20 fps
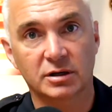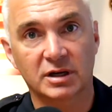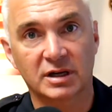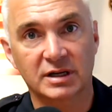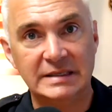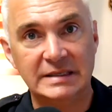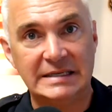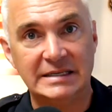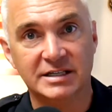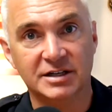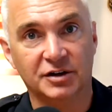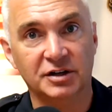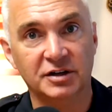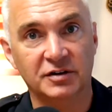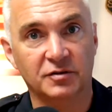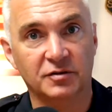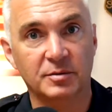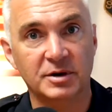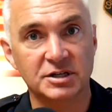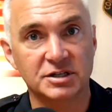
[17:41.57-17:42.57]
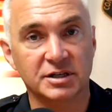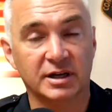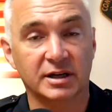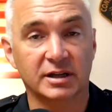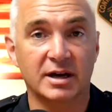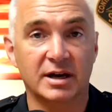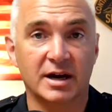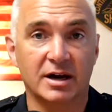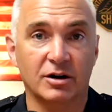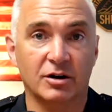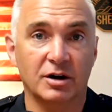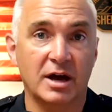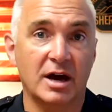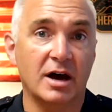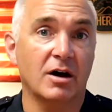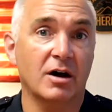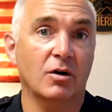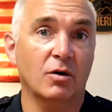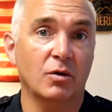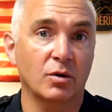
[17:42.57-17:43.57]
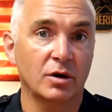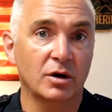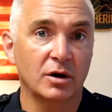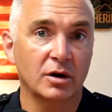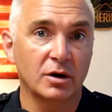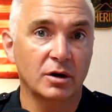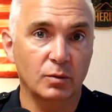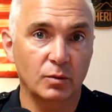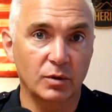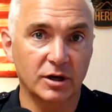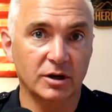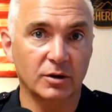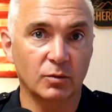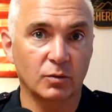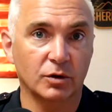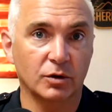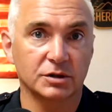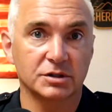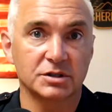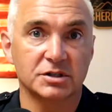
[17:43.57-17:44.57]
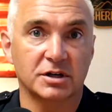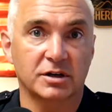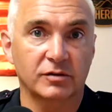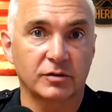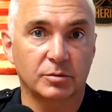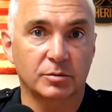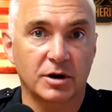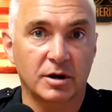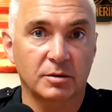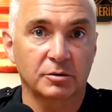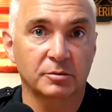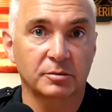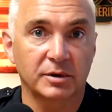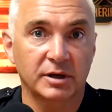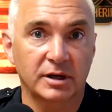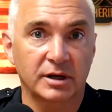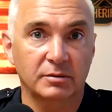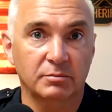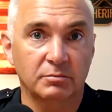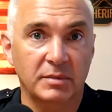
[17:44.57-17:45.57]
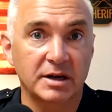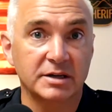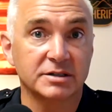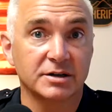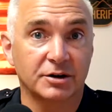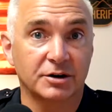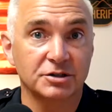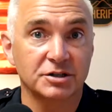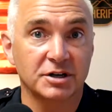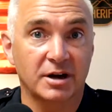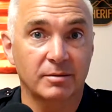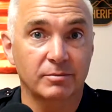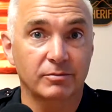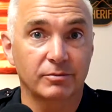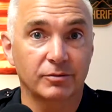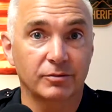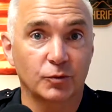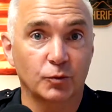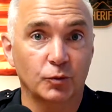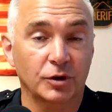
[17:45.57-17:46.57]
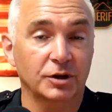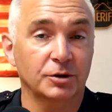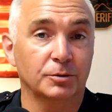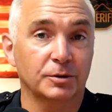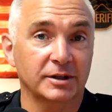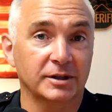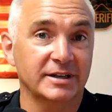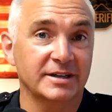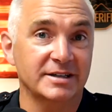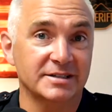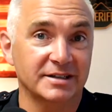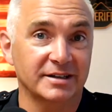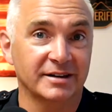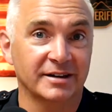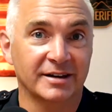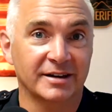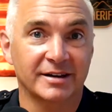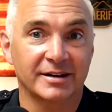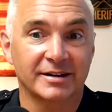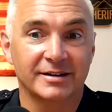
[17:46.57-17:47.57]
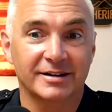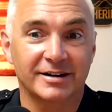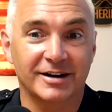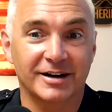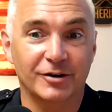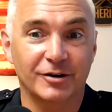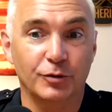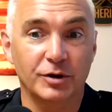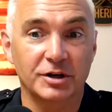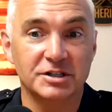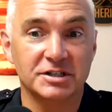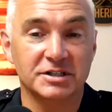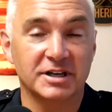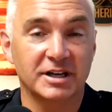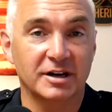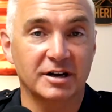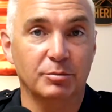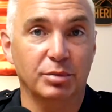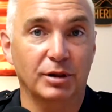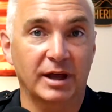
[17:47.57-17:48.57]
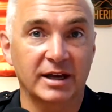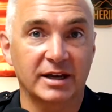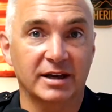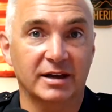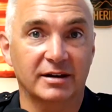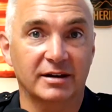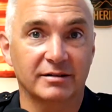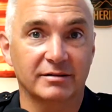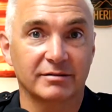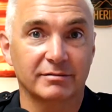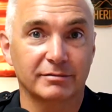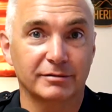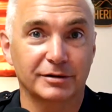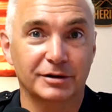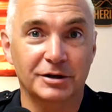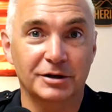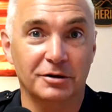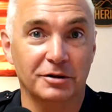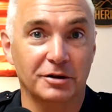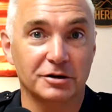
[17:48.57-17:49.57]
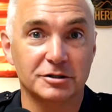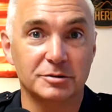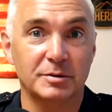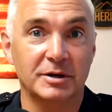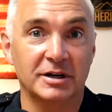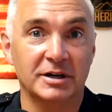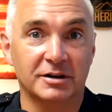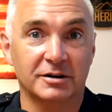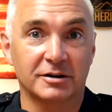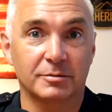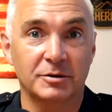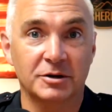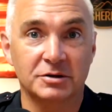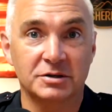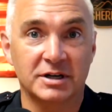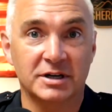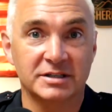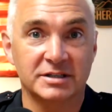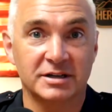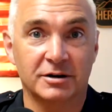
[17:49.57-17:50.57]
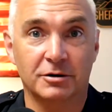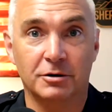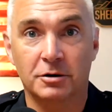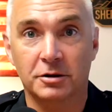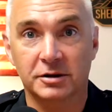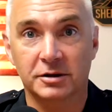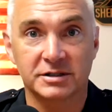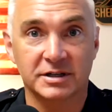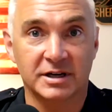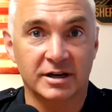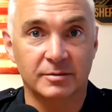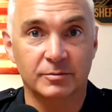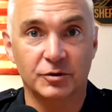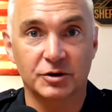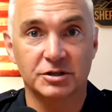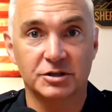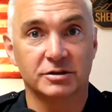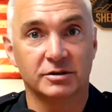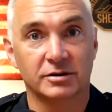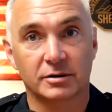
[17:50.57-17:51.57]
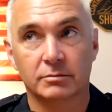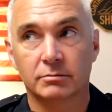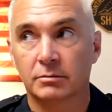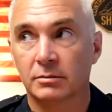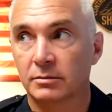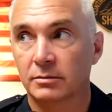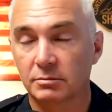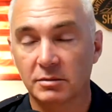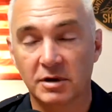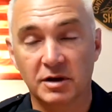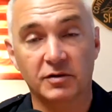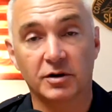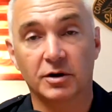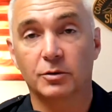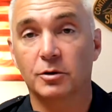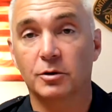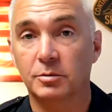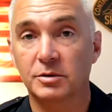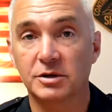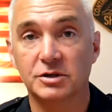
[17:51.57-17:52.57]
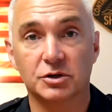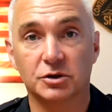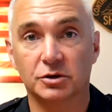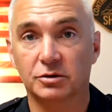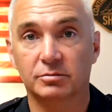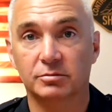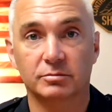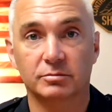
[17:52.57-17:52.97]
detailed information like that on how we can work to solve the problem, it makes our job really, really easy. If we just get a blanket, they're speeding on Camino Tassajara all the time, which may very well be true.